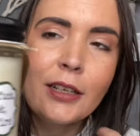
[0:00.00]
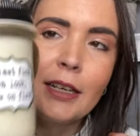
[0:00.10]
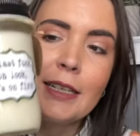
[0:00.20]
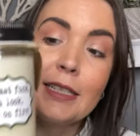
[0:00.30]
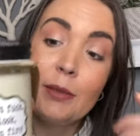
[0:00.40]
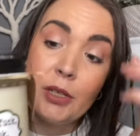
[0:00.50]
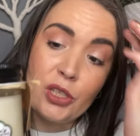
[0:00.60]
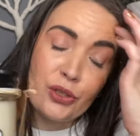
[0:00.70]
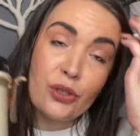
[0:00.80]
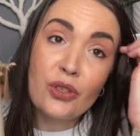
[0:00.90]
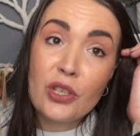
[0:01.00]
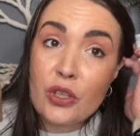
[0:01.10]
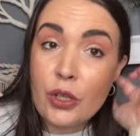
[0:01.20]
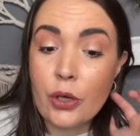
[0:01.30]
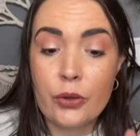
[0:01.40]
And it smells
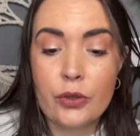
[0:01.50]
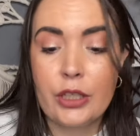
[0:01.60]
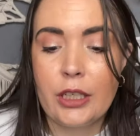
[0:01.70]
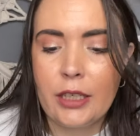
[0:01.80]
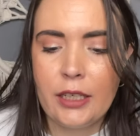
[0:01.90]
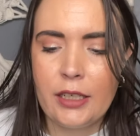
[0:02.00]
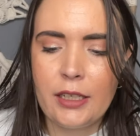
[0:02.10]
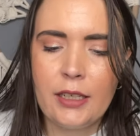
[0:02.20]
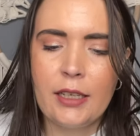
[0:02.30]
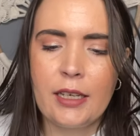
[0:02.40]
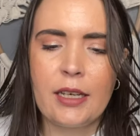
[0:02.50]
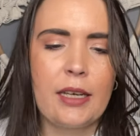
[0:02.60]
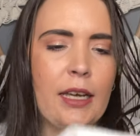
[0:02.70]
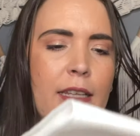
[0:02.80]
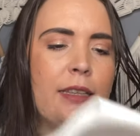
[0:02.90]
so good.
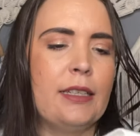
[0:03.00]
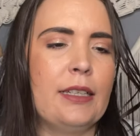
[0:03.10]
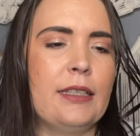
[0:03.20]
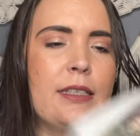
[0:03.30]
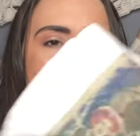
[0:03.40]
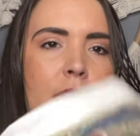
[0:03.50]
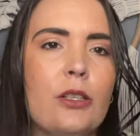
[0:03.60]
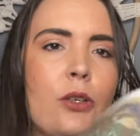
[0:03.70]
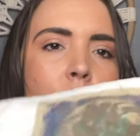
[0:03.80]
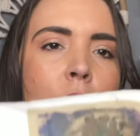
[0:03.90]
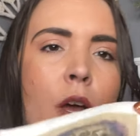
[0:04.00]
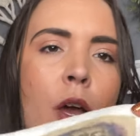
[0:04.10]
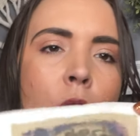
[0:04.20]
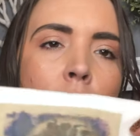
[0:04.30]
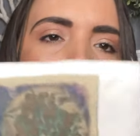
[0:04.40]
And then this little
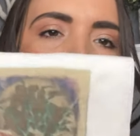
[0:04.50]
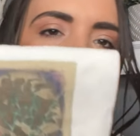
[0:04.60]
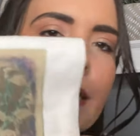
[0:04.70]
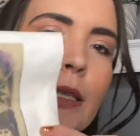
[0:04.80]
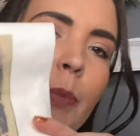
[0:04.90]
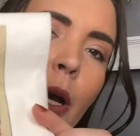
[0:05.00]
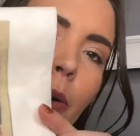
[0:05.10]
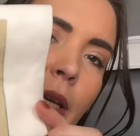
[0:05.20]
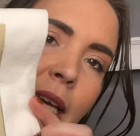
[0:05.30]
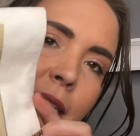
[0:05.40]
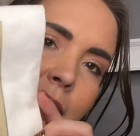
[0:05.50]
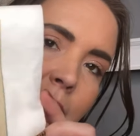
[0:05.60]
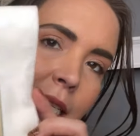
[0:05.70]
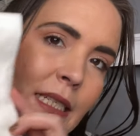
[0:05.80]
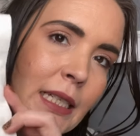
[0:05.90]
Hocus Pocus
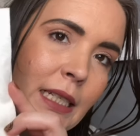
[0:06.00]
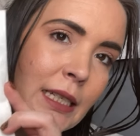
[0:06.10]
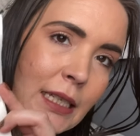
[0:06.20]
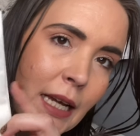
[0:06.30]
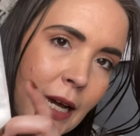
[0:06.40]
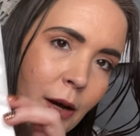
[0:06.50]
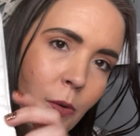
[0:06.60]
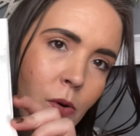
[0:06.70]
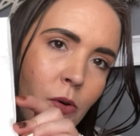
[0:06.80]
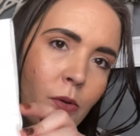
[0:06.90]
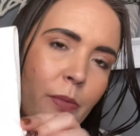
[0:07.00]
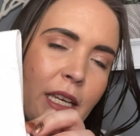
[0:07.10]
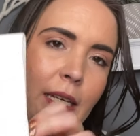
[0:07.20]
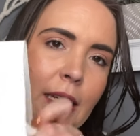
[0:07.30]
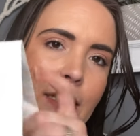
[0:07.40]
tea towel
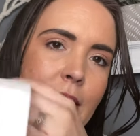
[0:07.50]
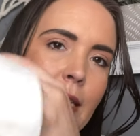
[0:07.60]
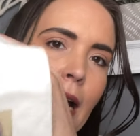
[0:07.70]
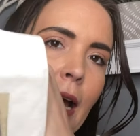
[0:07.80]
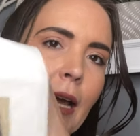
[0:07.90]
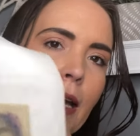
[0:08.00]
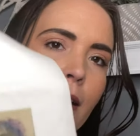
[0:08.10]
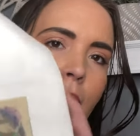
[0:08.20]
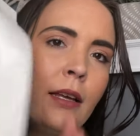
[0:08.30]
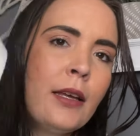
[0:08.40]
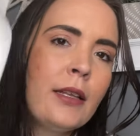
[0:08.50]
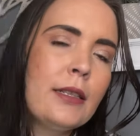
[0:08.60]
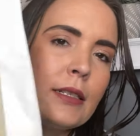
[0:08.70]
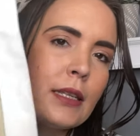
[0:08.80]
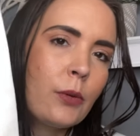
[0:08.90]
because I,
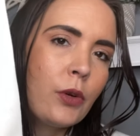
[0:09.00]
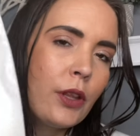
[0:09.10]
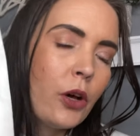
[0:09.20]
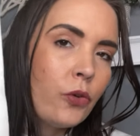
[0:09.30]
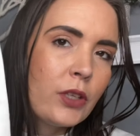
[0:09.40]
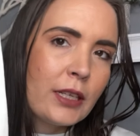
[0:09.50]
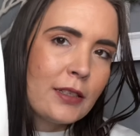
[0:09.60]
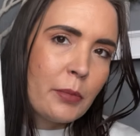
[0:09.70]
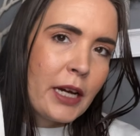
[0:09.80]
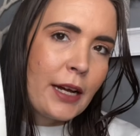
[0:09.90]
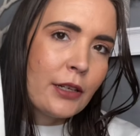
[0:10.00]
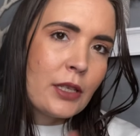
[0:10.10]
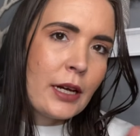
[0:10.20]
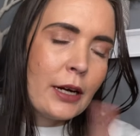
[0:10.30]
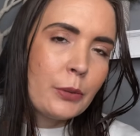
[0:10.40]
this is like one of the only things in my house
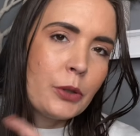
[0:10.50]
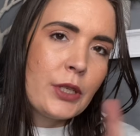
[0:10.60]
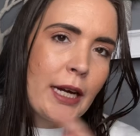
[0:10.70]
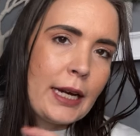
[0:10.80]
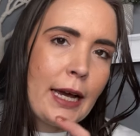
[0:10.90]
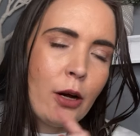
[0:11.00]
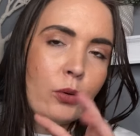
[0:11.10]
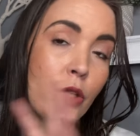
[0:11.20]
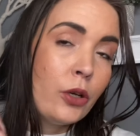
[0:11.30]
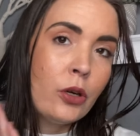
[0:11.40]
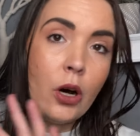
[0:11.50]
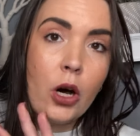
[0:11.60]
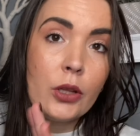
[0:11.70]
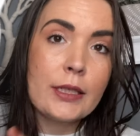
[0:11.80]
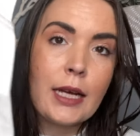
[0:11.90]
that I rotate out
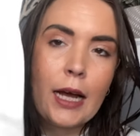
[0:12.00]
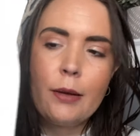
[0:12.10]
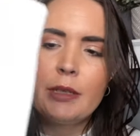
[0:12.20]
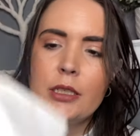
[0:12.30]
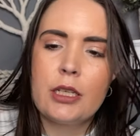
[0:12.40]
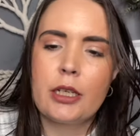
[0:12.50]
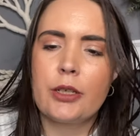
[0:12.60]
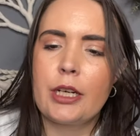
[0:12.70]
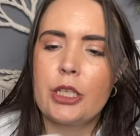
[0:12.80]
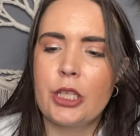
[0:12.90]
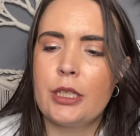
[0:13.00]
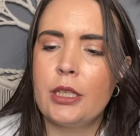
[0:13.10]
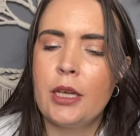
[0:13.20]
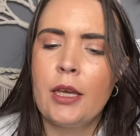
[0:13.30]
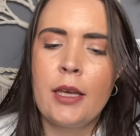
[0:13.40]
all the time as decoration
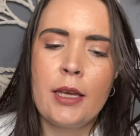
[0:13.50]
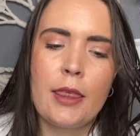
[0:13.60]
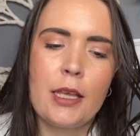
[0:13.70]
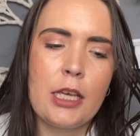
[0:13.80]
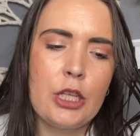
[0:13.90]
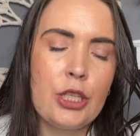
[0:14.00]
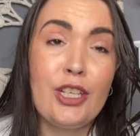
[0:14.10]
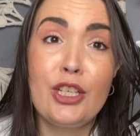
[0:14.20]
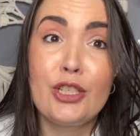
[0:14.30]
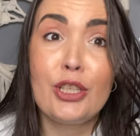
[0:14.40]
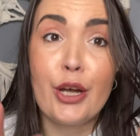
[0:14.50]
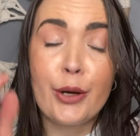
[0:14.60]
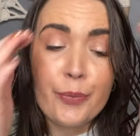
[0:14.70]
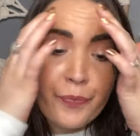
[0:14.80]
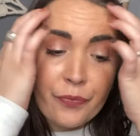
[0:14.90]
in the kitchen. So,